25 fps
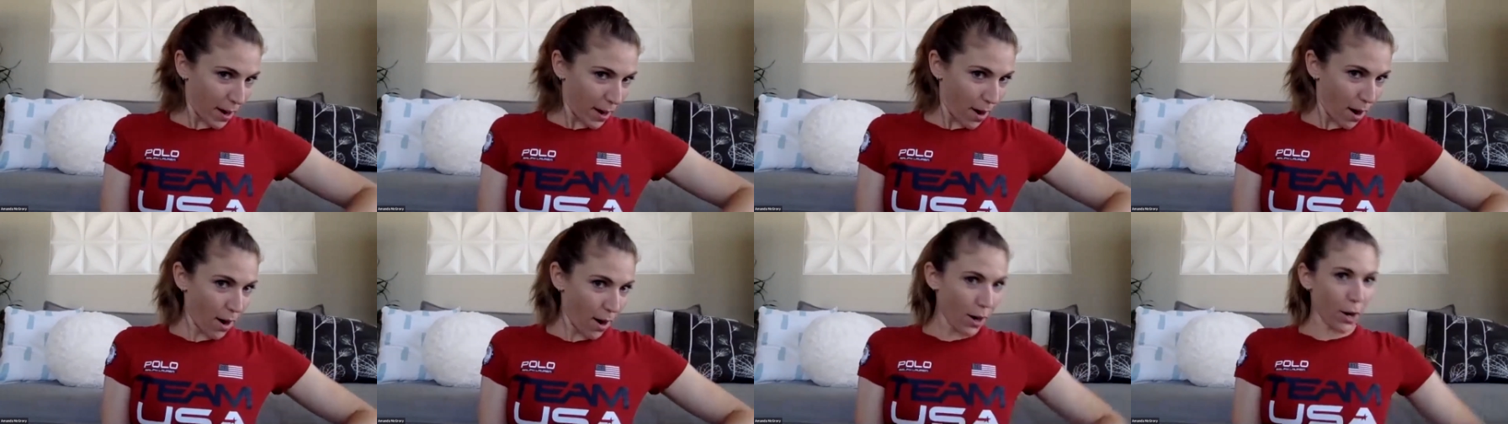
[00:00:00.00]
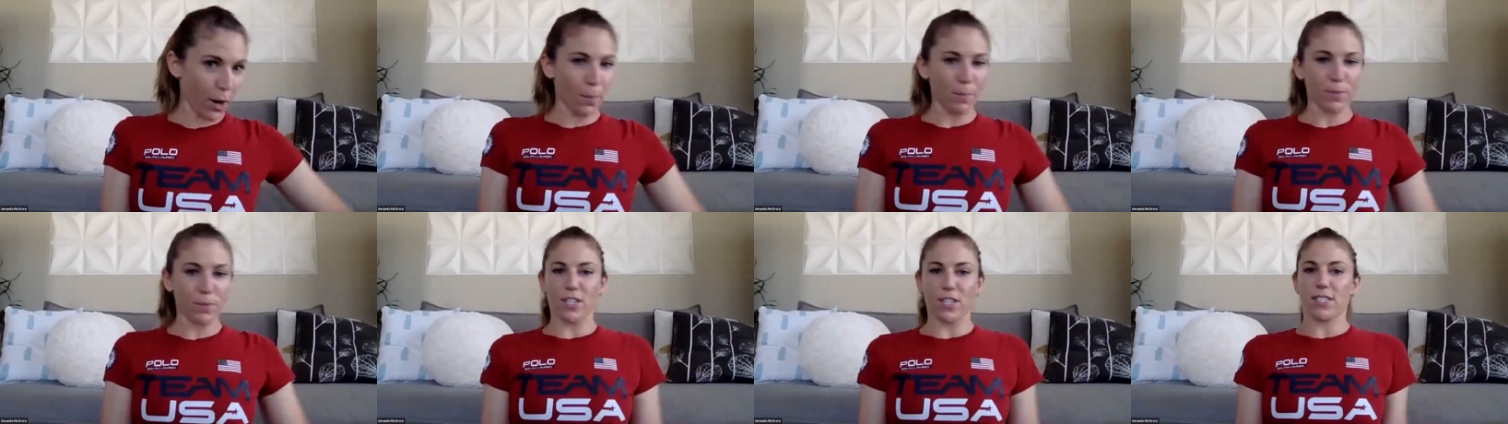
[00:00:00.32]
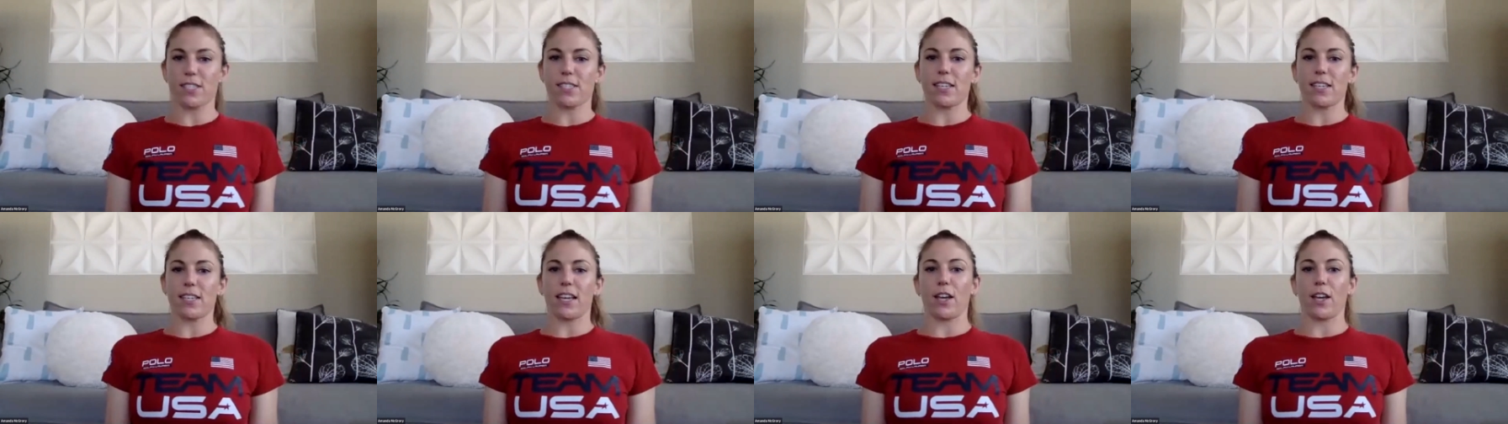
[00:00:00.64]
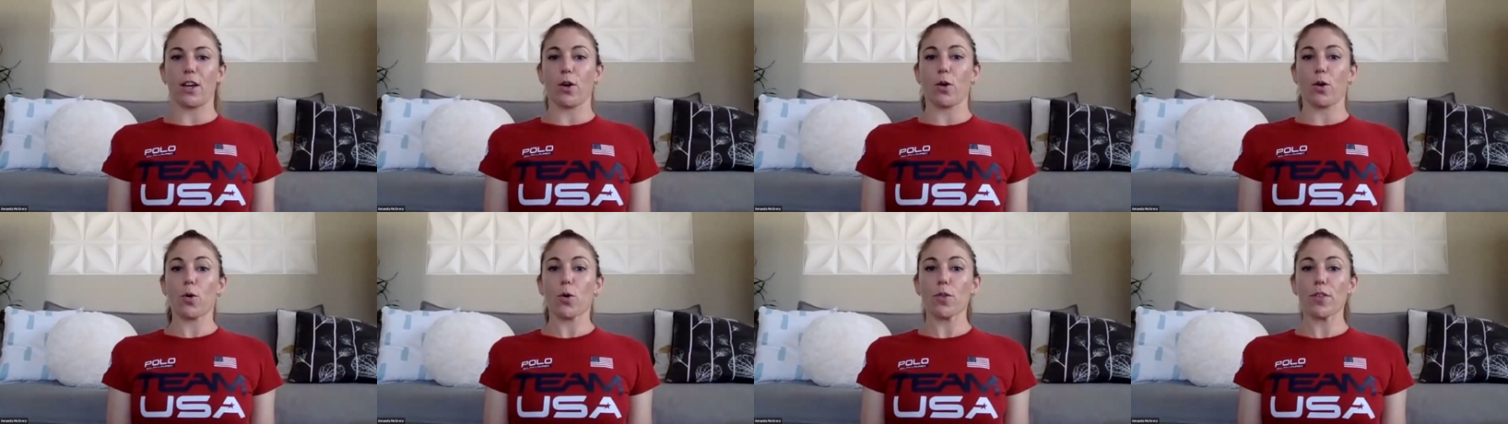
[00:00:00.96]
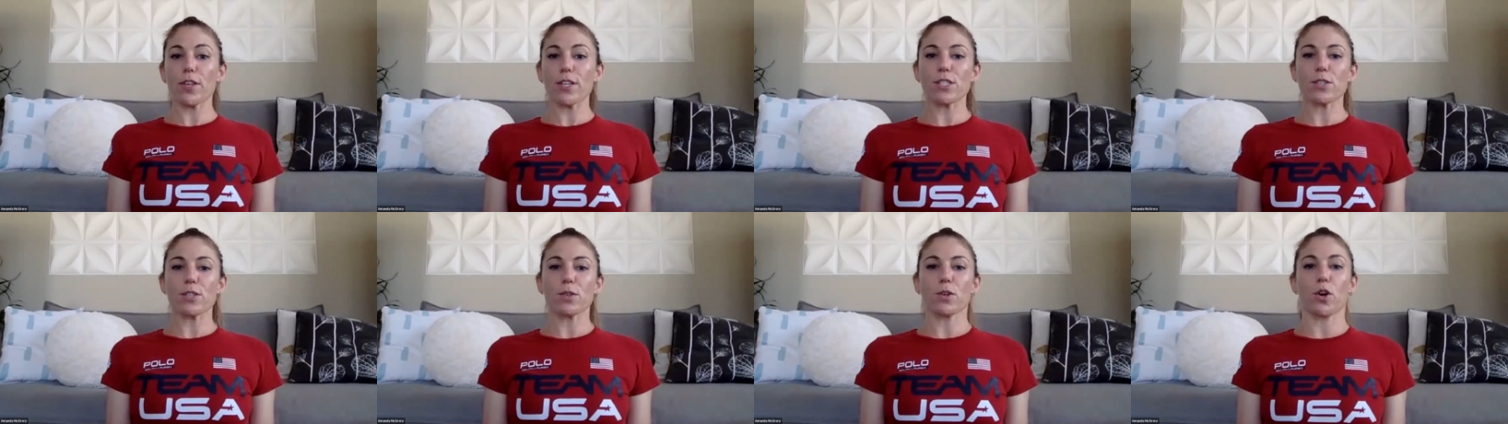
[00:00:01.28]
arm to see who
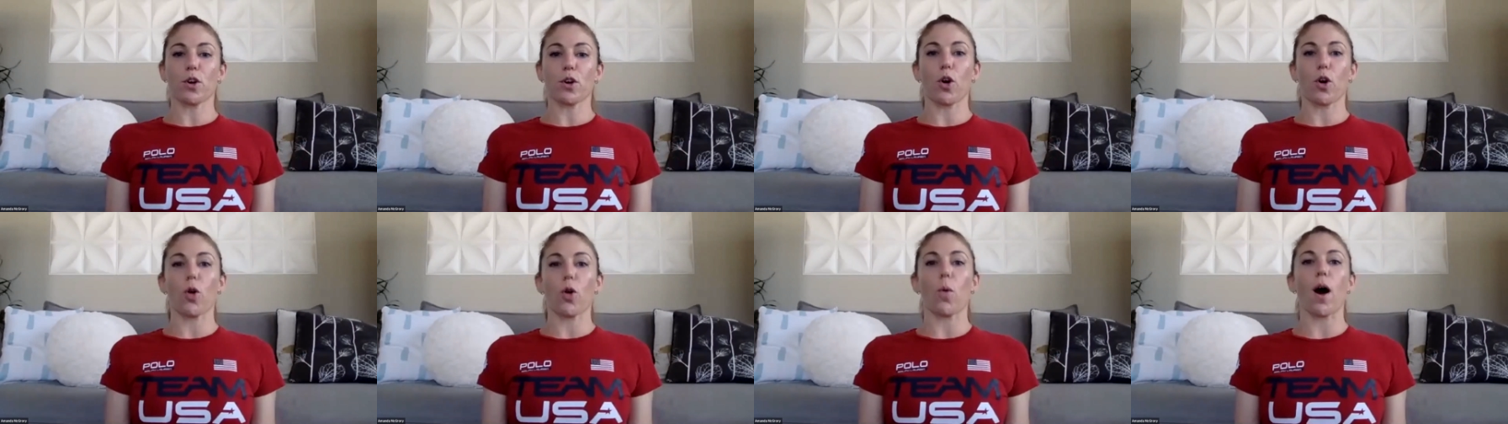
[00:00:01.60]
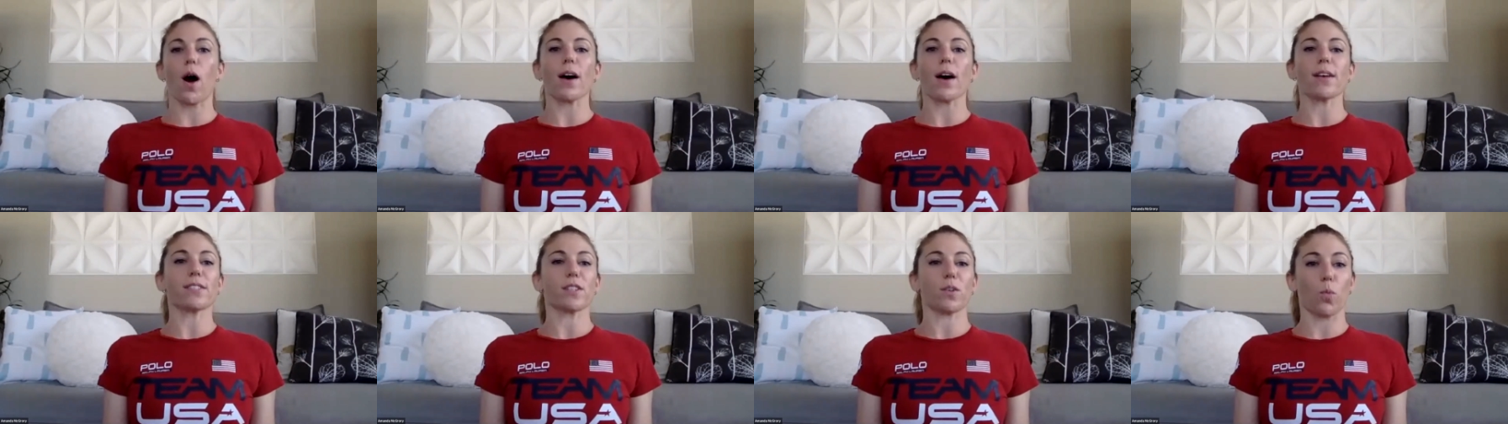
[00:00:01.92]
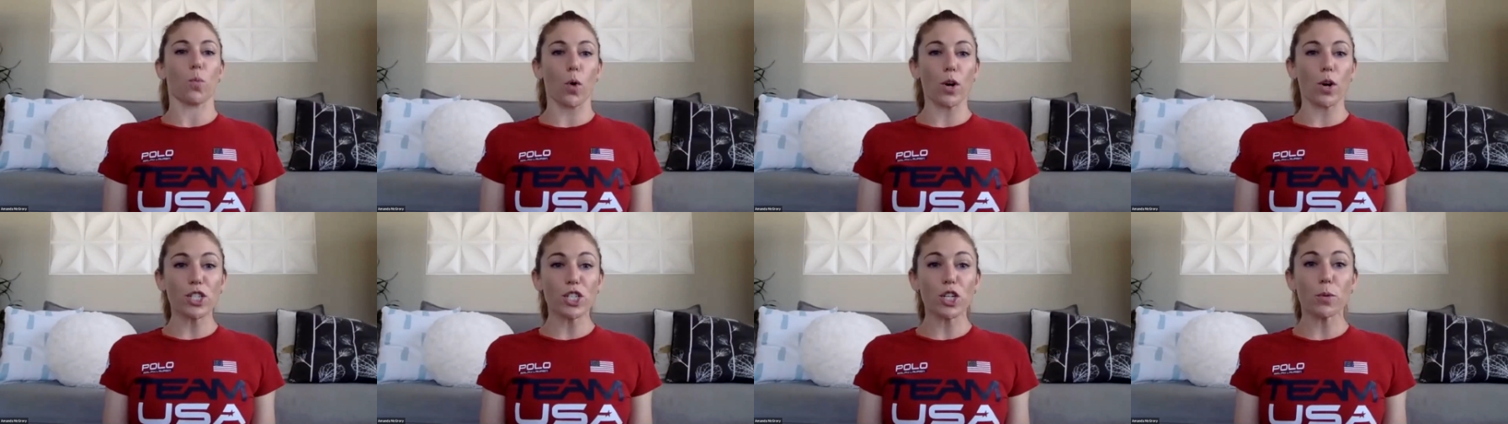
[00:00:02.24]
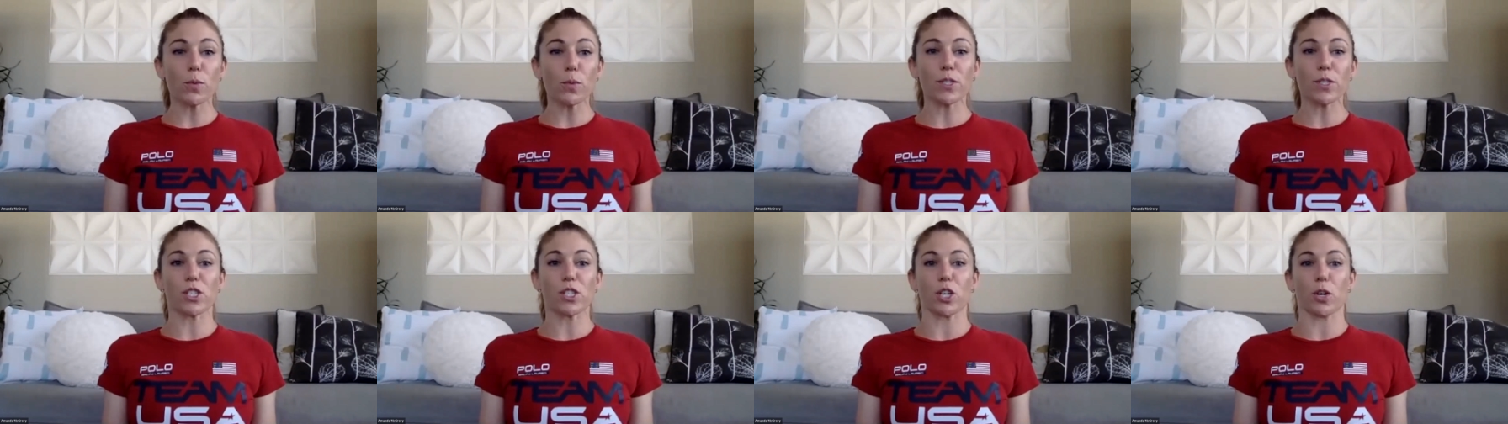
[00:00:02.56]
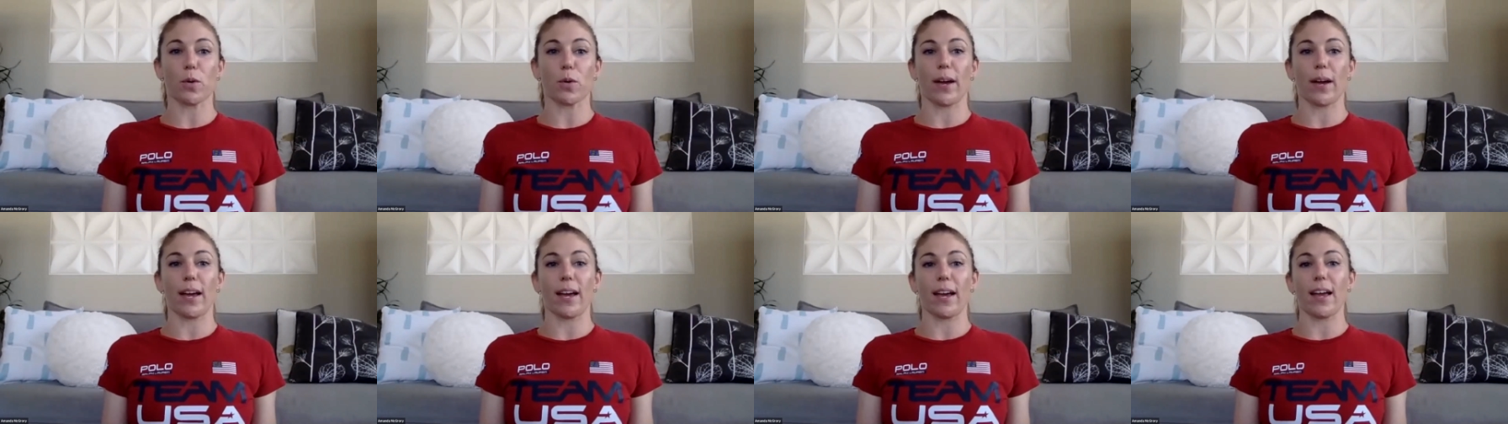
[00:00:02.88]
this girl was and what she was
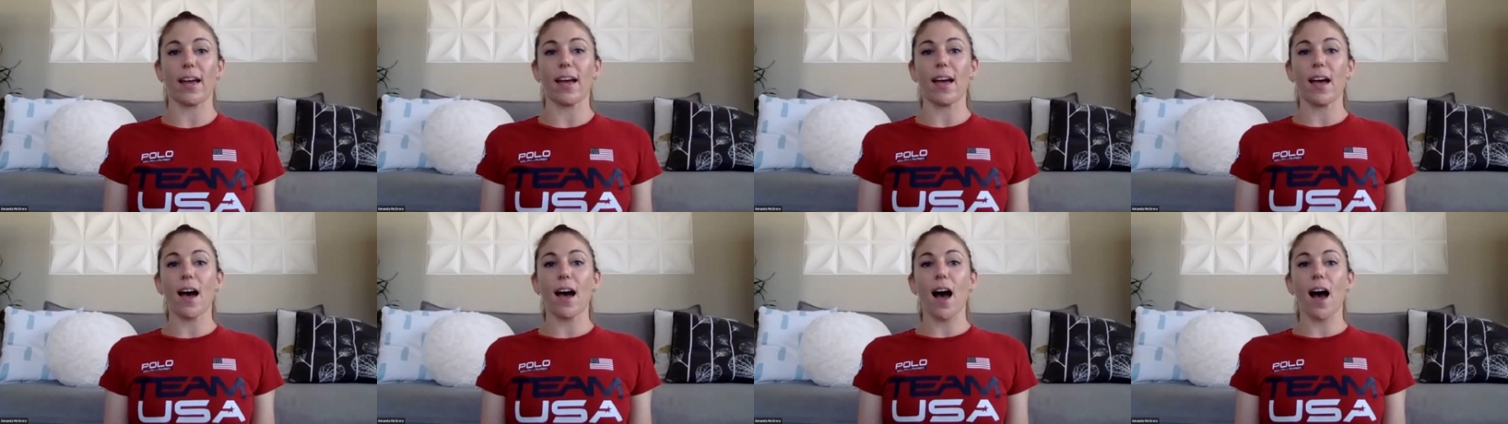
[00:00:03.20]
doing.